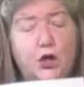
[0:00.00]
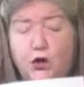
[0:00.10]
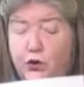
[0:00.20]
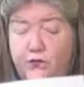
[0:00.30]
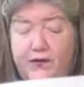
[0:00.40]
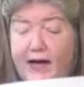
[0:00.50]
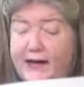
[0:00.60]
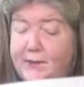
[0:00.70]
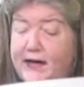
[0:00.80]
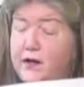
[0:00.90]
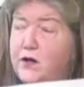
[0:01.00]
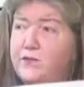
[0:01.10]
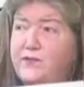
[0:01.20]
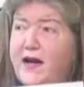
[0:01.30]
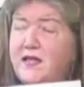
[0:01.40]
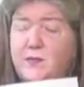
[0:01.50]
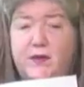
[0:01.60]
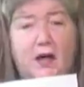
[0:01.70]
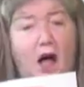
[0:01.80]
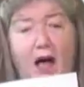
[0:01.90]
you've got to be in their face.
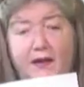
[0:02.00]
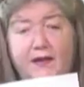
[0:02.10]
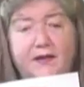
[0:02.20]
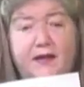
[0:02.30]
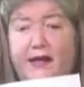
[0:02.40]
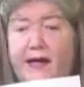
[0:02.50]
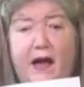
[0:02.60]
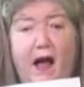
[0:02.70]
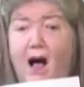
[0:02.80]
But honestly,